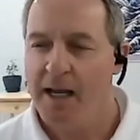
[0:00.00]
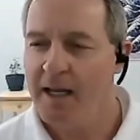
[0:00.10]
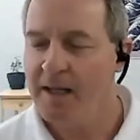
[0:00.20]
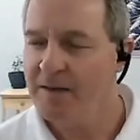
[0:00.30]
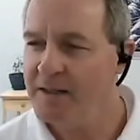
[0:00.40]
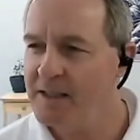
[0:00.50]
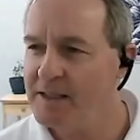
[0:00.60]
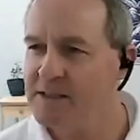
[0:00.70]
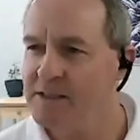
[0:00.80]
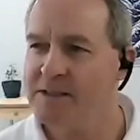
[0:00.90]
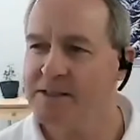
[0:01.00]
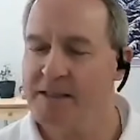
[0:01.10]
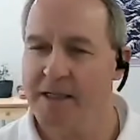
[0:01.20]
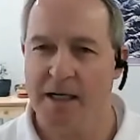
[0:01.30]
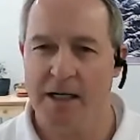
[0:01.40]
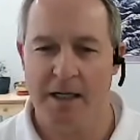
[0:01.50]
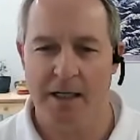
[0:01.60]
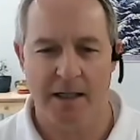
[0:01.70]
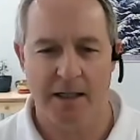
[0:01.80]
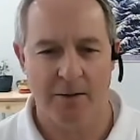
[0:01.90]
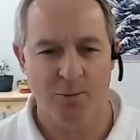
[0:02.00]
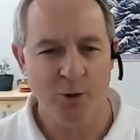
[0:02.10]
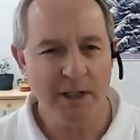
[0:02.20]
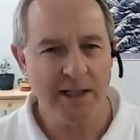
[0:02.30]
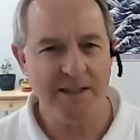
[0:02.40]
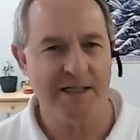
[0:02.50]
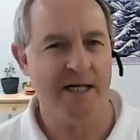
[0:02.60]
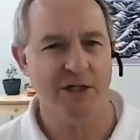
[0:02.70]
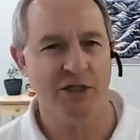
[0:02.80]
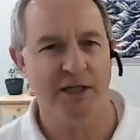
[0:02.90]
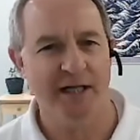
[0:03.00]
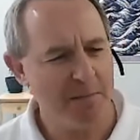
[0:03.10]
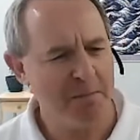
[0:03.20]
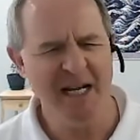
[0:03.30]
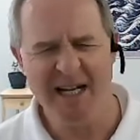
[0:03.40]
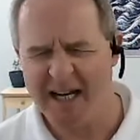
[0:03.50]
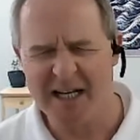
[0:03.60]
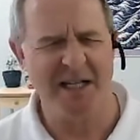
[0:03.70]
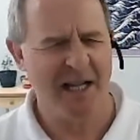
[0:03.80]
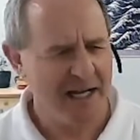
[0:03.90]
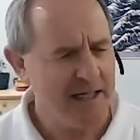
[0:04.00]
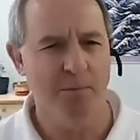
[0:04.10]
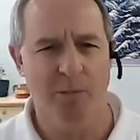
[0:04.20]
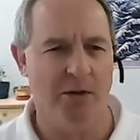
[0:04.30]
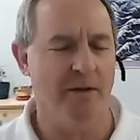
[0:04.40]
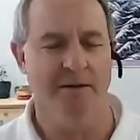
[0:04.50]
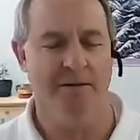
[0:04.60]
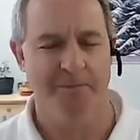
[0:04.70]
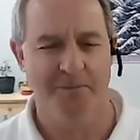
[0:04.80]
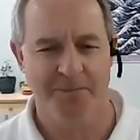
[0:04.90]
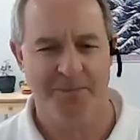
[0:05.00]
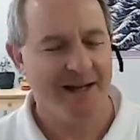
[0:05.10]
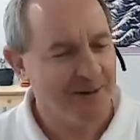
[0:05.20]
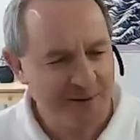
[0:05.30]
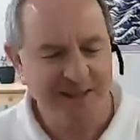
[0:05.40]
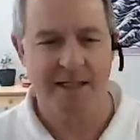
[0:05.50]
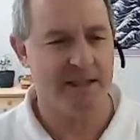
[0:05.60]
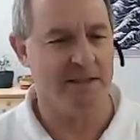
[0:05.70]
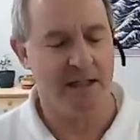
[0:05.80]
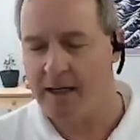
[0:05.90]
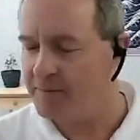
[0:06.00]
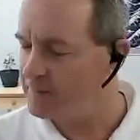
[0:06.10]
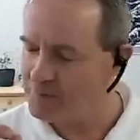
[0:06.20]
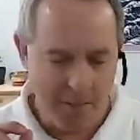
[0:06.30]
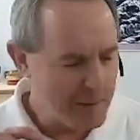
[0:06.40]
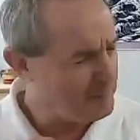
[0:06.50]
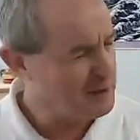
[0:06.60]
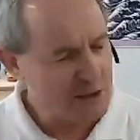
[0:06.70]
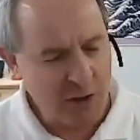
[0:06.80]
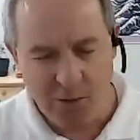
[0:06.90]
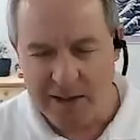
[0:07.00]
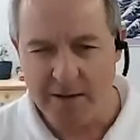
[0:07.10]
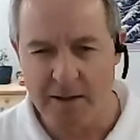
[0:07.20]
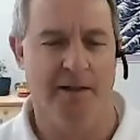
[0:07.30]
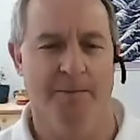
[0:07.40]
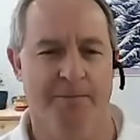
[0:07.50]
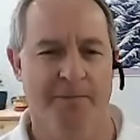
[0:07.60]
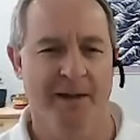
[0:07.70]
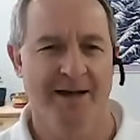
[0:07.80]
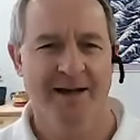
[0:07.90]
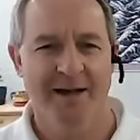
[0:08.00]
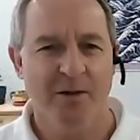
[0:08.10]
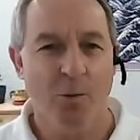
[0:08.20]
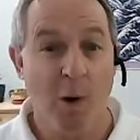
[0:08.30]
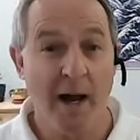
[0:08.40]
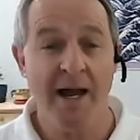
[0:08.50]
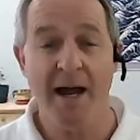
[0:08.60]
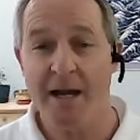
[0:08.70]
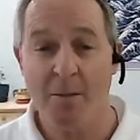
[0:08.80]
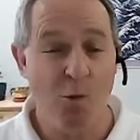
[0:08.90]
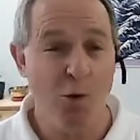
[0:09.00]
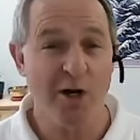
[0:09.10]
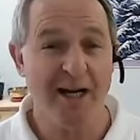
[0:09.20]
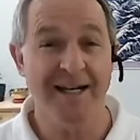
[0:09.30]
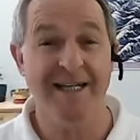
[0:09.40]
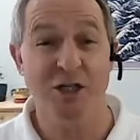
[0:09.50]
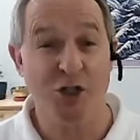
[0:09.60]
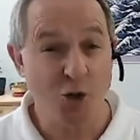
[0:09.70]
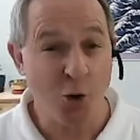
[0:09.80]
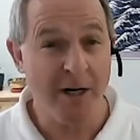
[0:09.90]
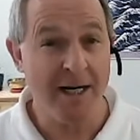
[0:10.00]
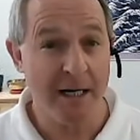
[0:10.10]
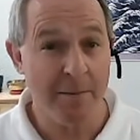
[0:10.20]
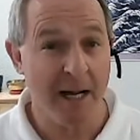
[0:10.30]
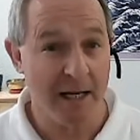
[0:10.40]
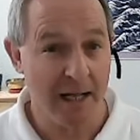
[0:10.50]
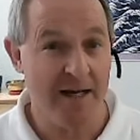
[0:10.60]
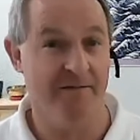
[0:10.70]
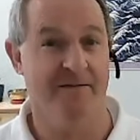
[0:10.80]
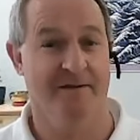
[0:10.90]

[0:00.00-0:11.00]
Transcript: and this uh, realization hit me like a lightning bolt. And it was this, and I remember it so clearly. The way I am working is shortening my life.